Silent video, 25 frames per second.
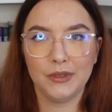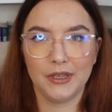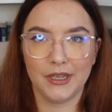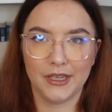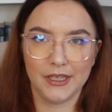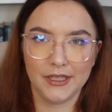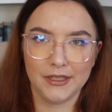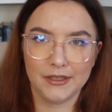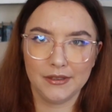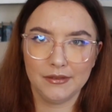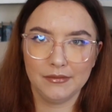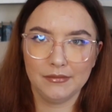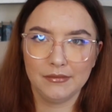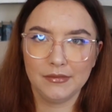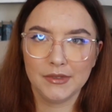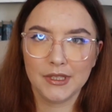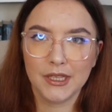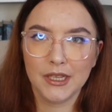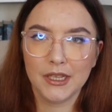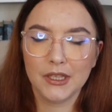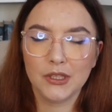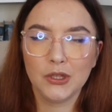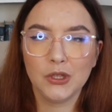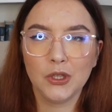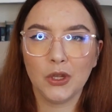night,
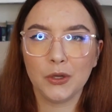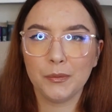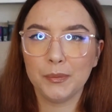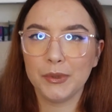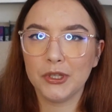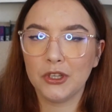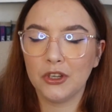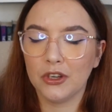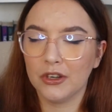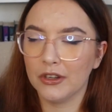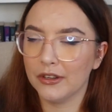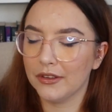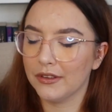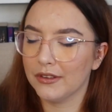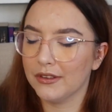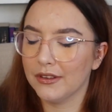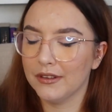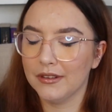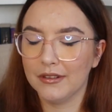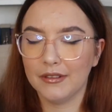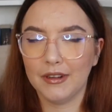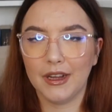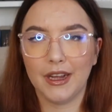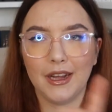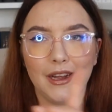not because
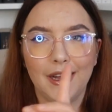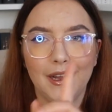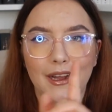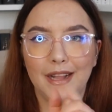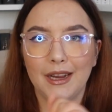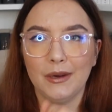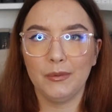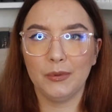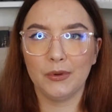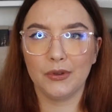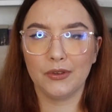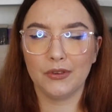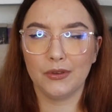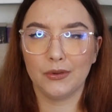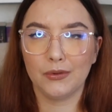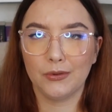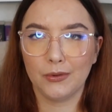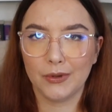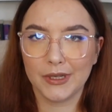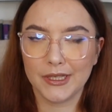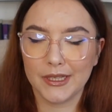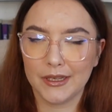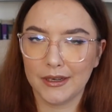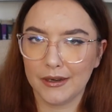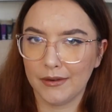I was so
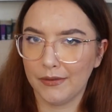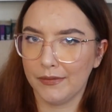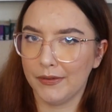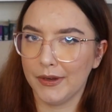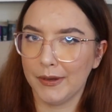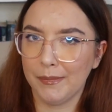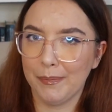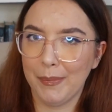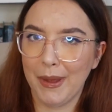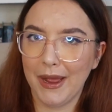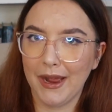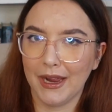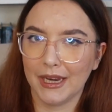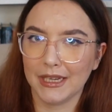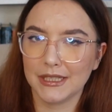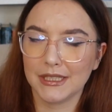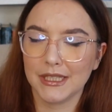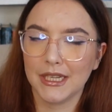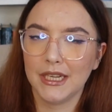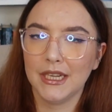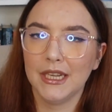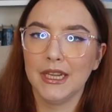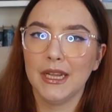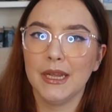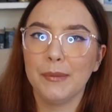drunk that I feel bad,
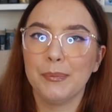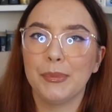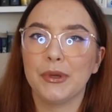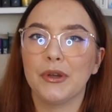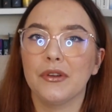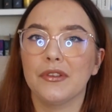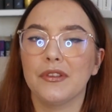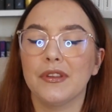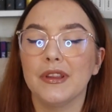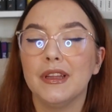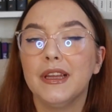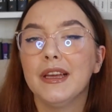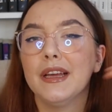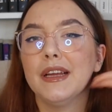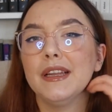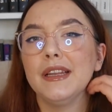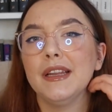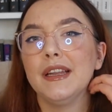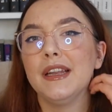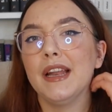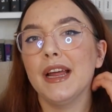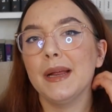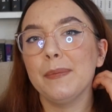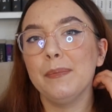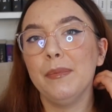because
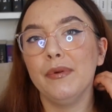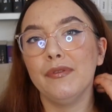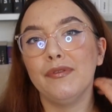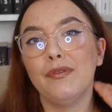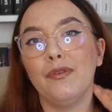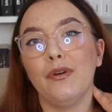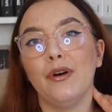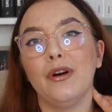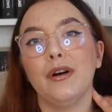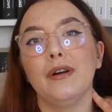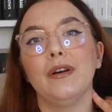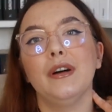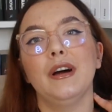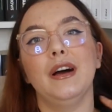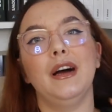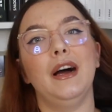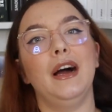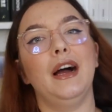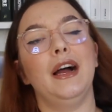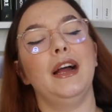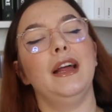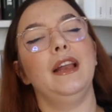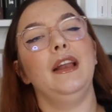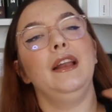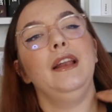the night before
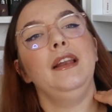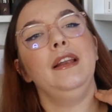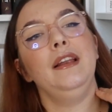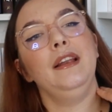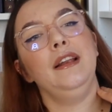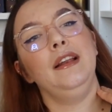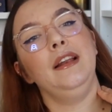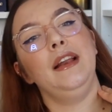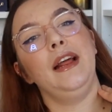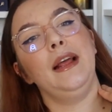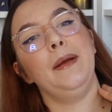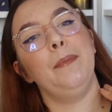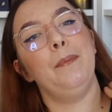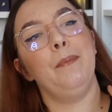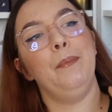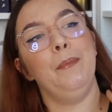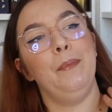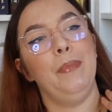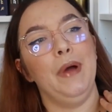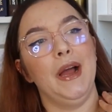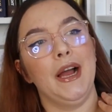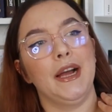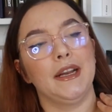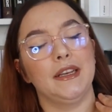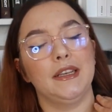I lay
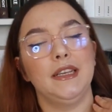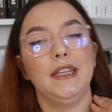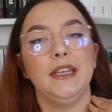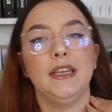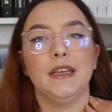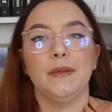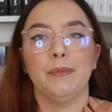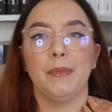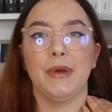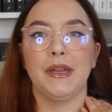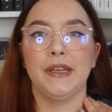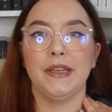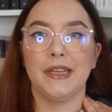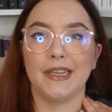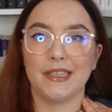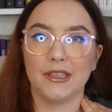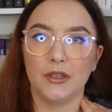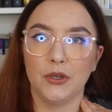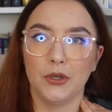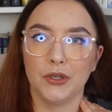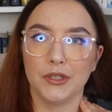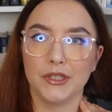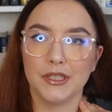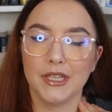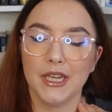badly and my neck
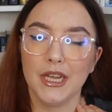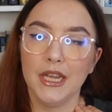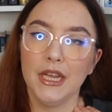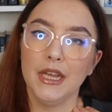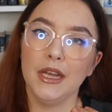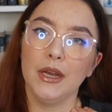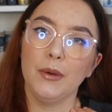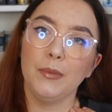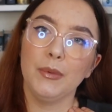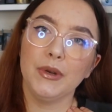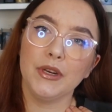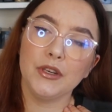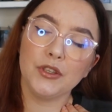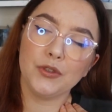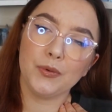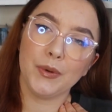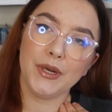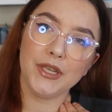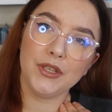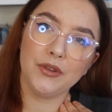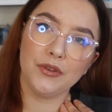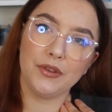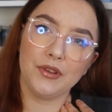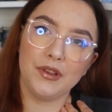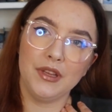hurt, and when I
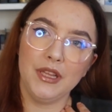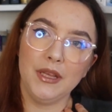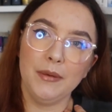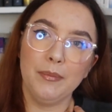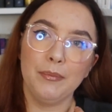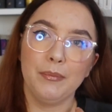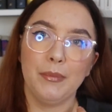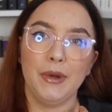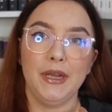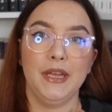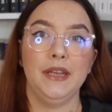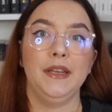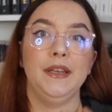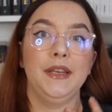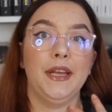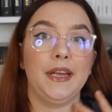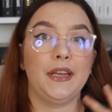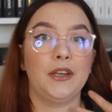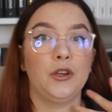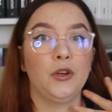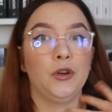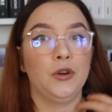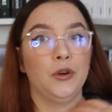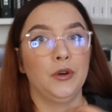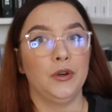tried to sleep my
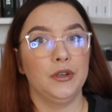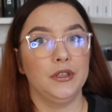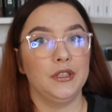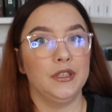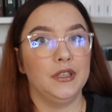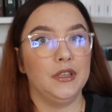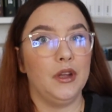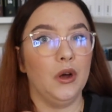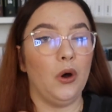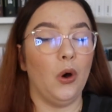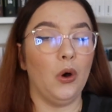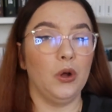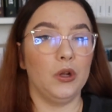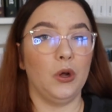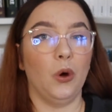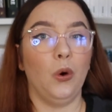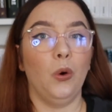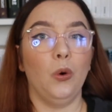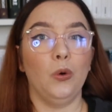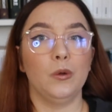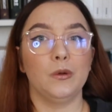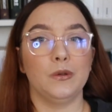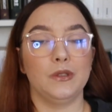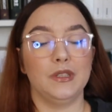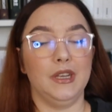neck hurt the
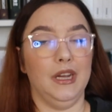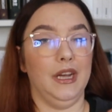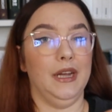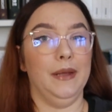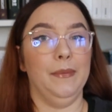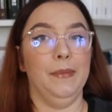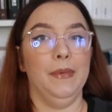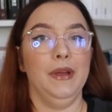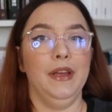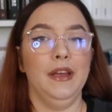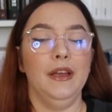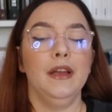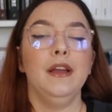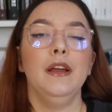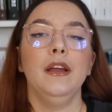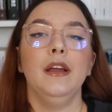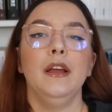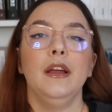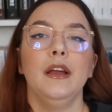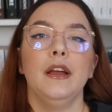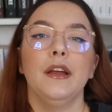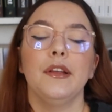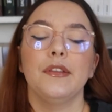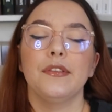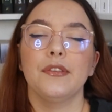whole time.
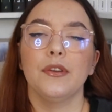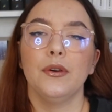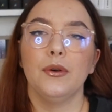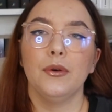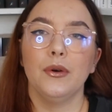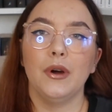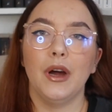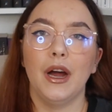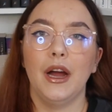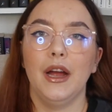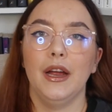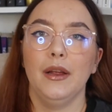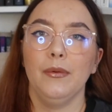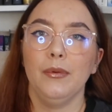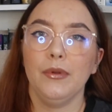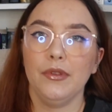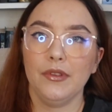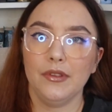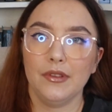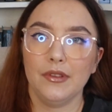So I